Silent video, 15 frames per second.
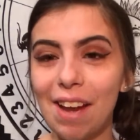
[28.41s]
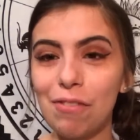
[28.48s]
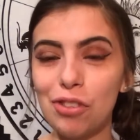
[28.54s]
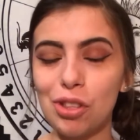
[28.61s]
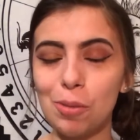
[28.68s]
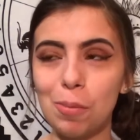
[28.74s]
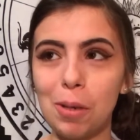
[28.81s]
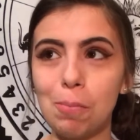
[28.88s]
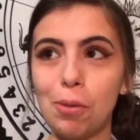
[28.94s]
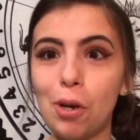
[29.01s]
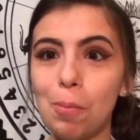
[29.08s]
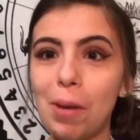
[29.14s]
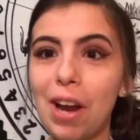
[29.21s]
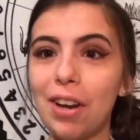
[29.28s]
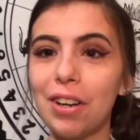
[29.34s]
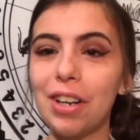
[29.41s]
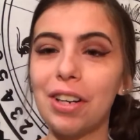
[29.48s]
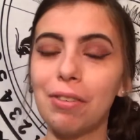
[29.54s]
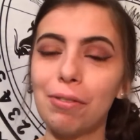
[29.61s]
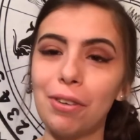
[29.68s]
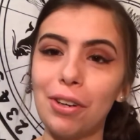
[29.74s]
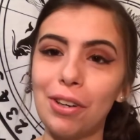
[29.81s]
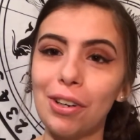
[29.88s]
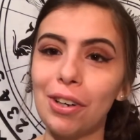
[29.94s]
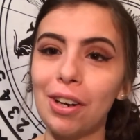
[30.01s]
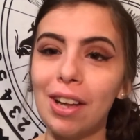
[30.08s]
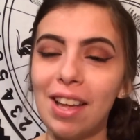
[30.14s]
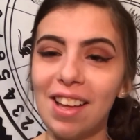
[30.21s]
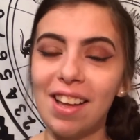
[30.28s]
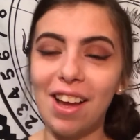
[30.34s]
I've just been preparing for
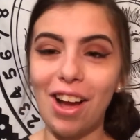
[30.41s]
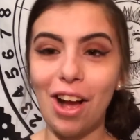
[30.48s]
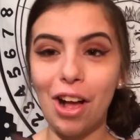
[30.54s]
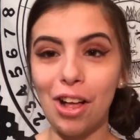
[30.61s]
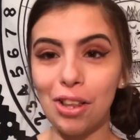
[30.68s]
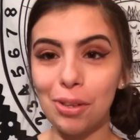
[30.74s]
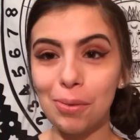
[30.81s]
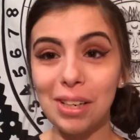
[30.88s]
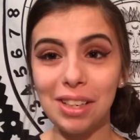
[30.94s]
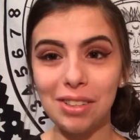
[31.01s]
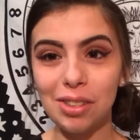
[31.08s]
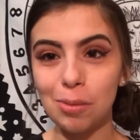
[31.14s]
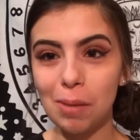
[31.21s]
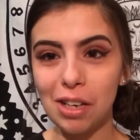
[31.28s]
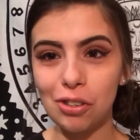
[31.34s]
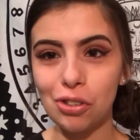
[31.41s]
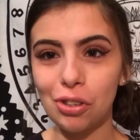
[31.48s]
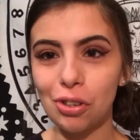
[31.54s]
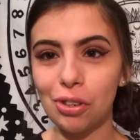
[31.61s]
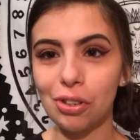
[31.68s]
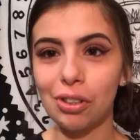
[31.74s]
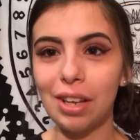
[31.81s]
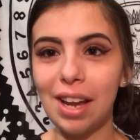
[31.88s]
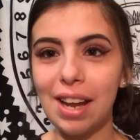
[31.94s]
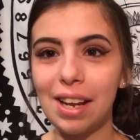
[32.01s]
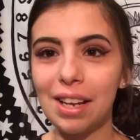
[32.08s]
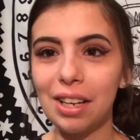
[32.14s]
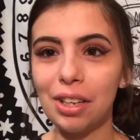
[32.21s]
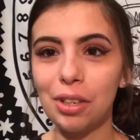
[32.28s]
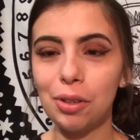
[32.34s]
a Halloween special
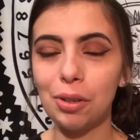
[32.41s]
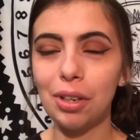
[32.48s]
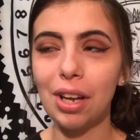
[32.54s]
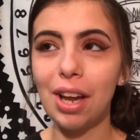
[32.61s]
and,